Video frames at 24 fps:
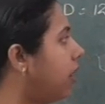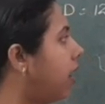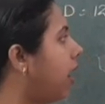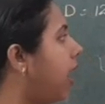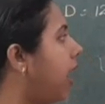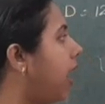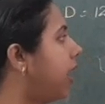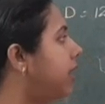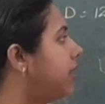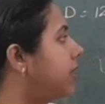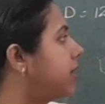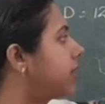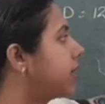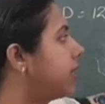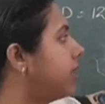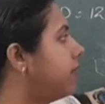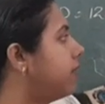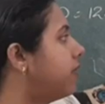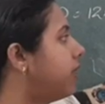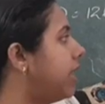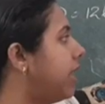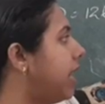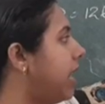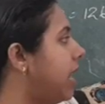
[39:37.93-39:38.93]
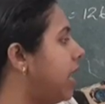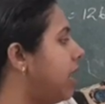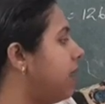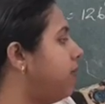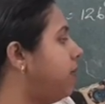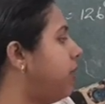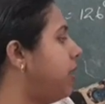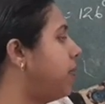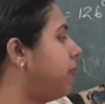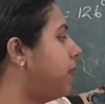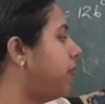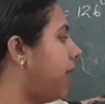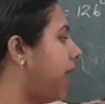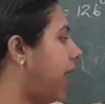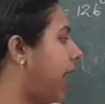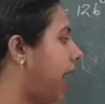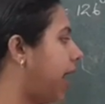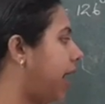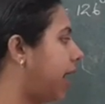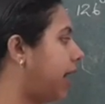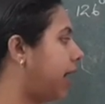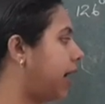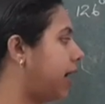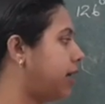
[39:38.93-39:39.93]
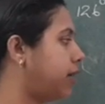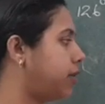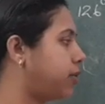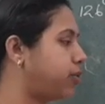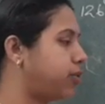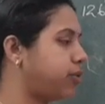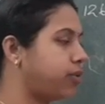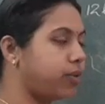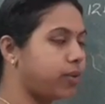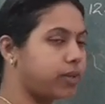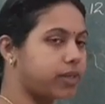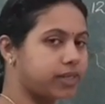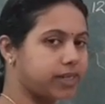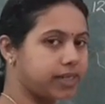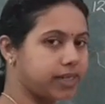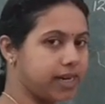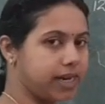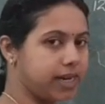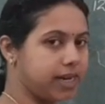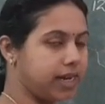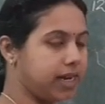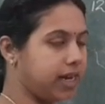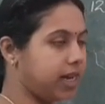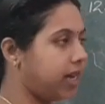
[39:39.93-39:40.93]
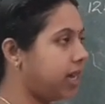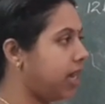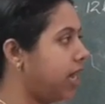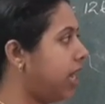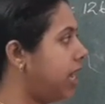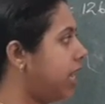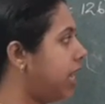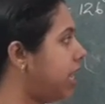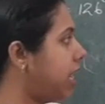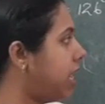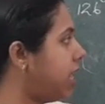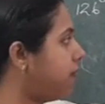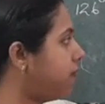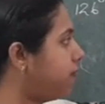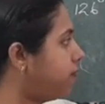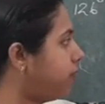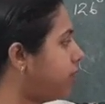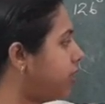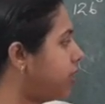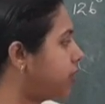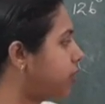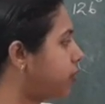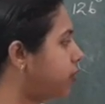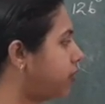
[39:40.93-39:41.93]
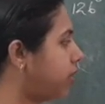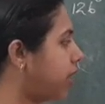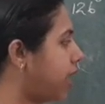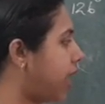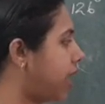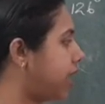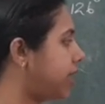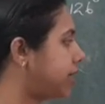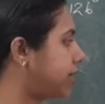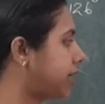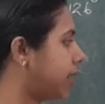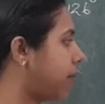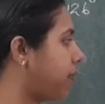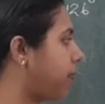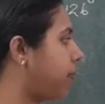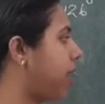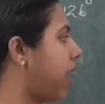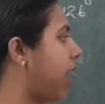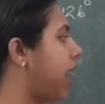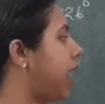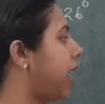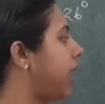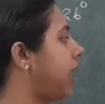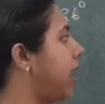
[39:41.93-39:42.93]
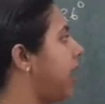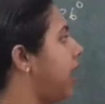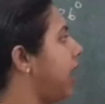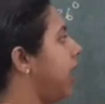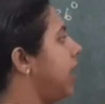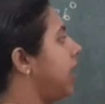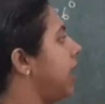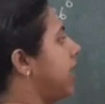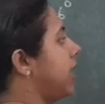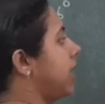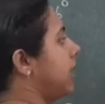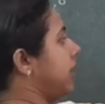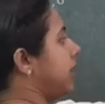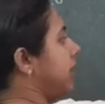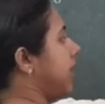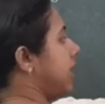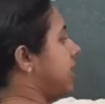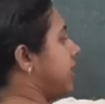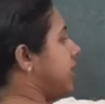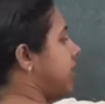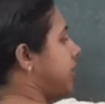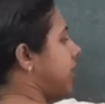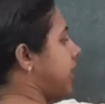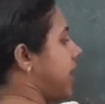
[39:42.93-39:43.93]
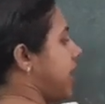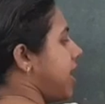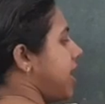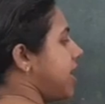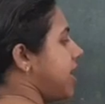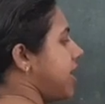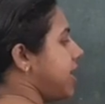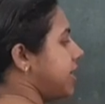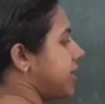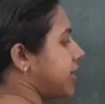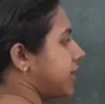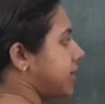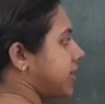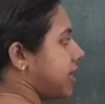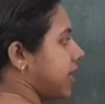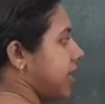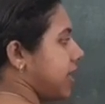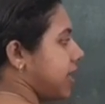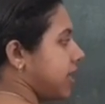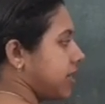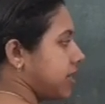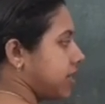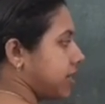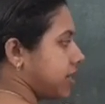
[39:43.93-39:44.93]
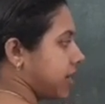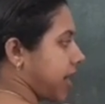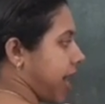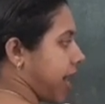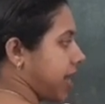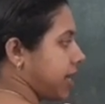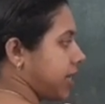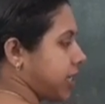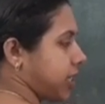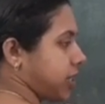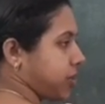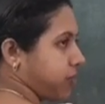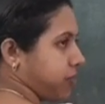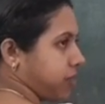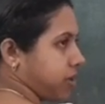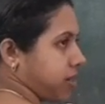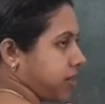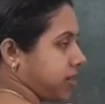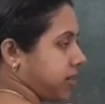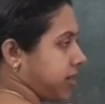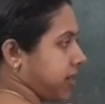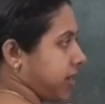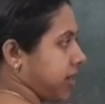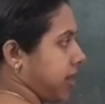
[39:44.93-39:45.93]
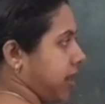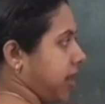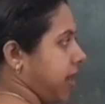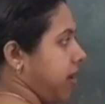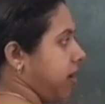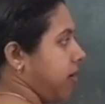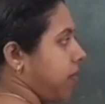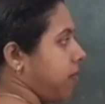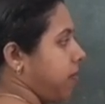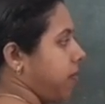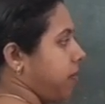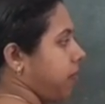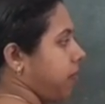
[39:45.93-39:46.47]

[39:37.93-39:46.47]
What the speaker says: And it's given AB parallel to CD. If these two lines are parallel, then J is the transversal.